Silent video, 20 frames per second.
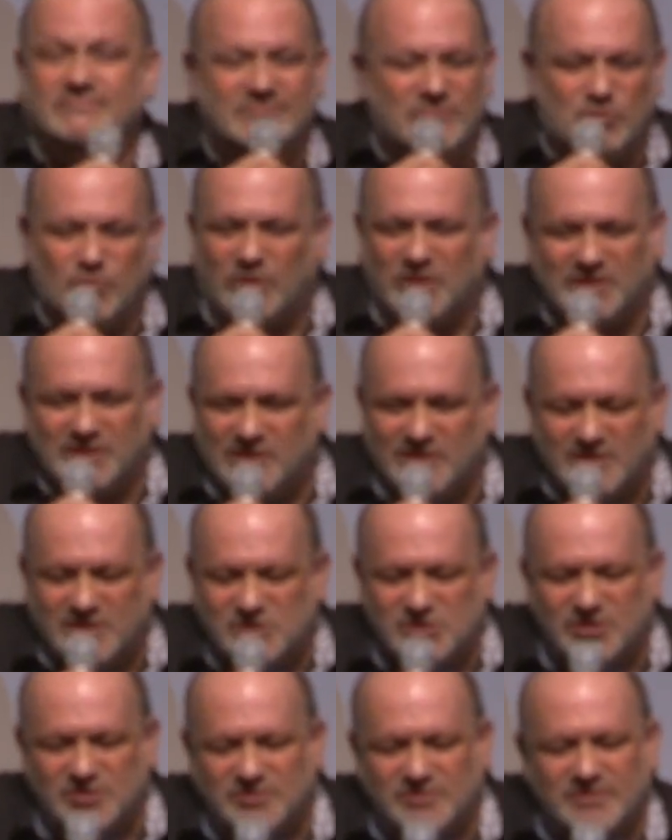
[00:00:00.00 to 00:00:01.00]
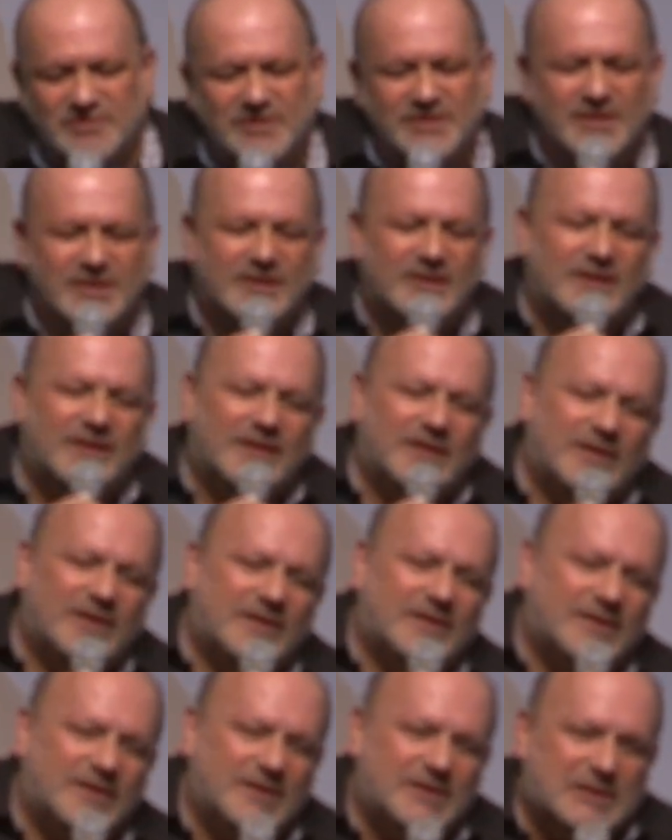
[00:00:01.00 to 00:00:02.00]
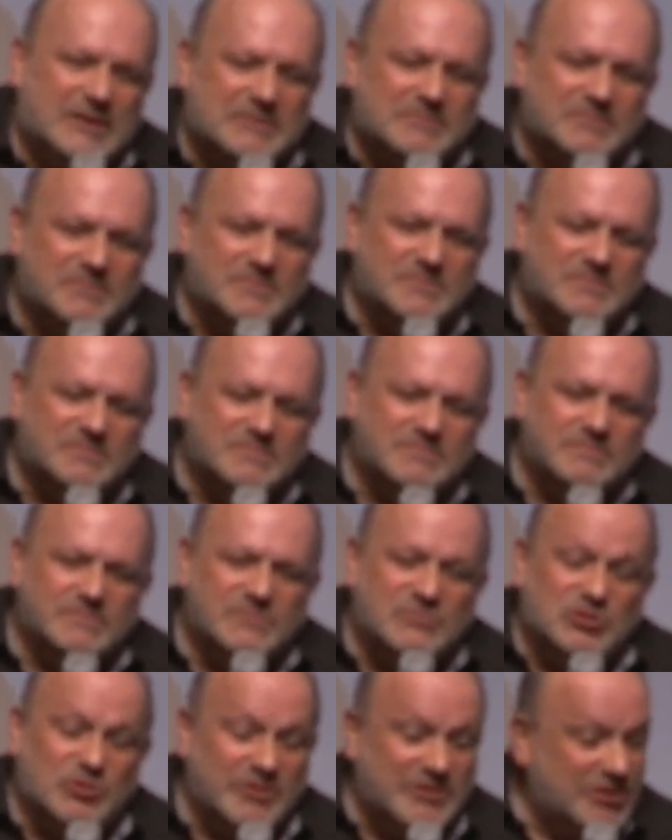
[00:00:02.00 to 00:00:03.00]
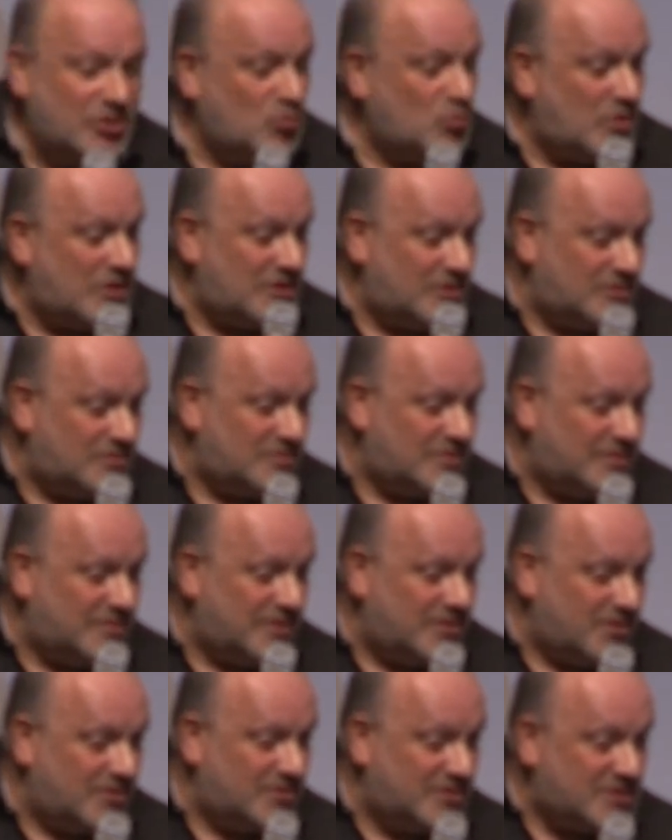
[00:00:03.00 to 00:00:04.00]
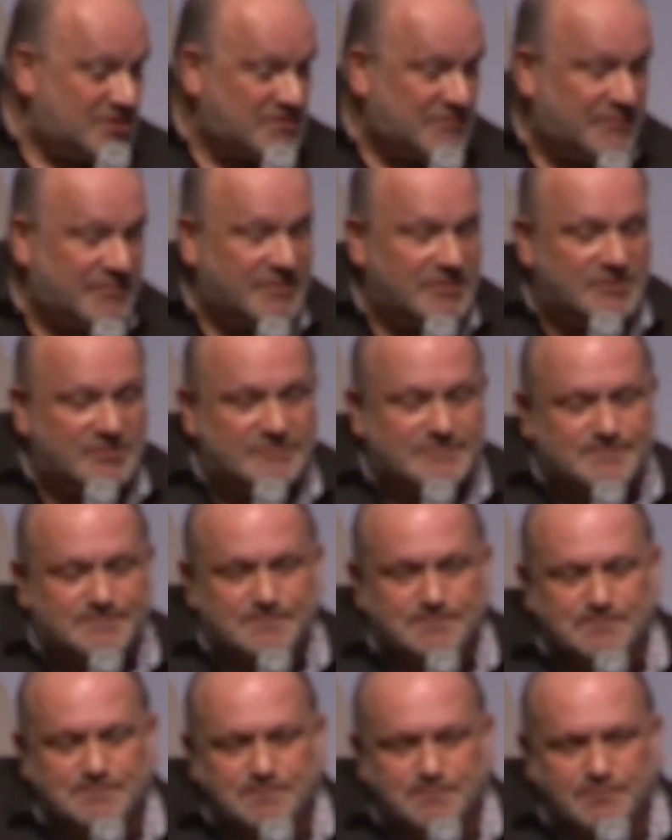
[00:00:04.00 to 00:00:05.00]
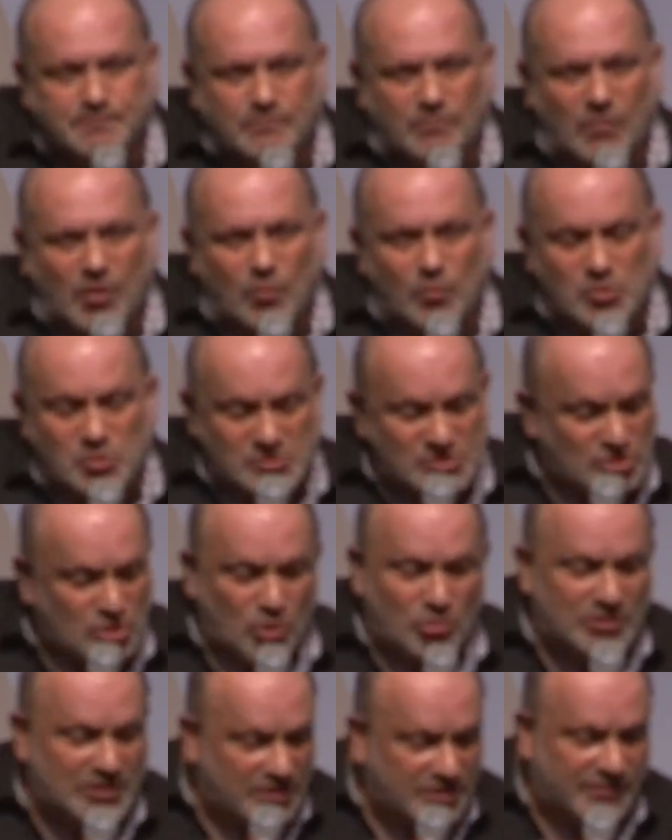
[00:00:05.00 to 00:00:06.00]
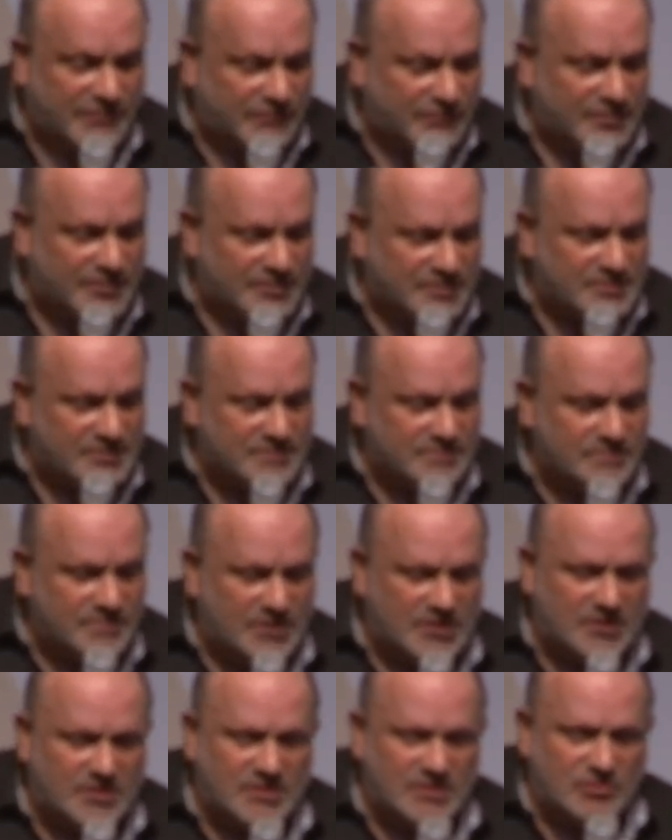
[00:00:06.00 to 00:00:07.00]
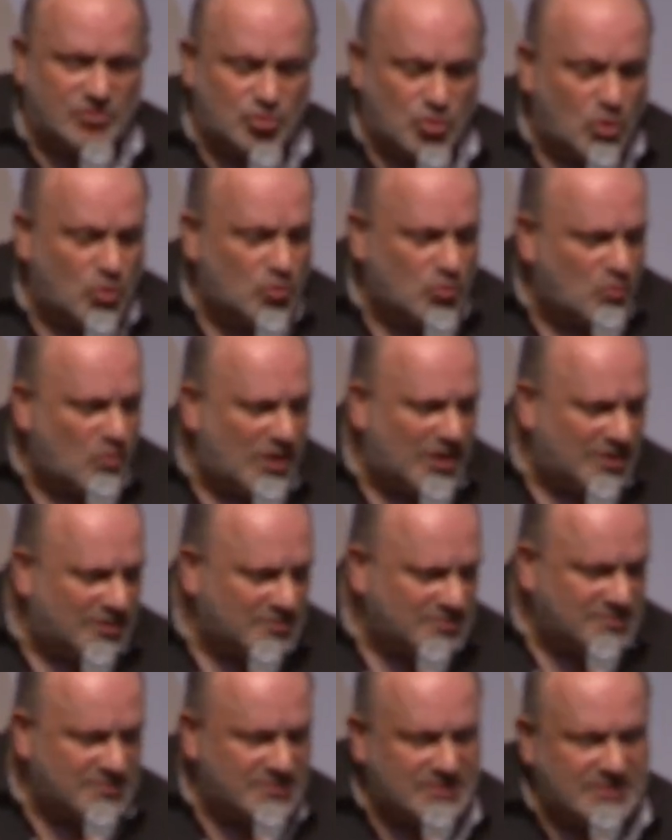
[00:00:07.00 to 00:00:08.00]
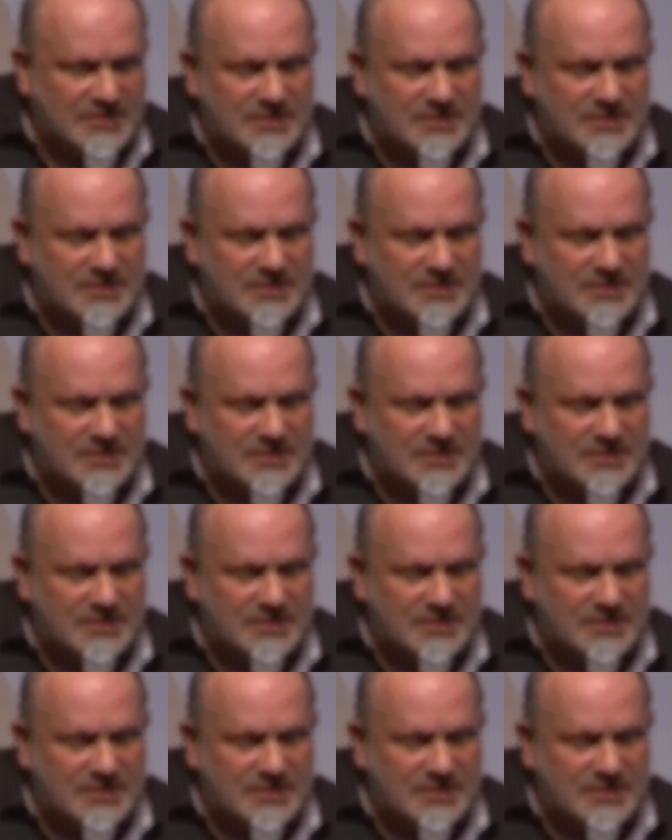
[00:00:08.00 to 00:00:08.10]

you want to kill each other. So he did well. And then in this film, which was totally different, tone-wise,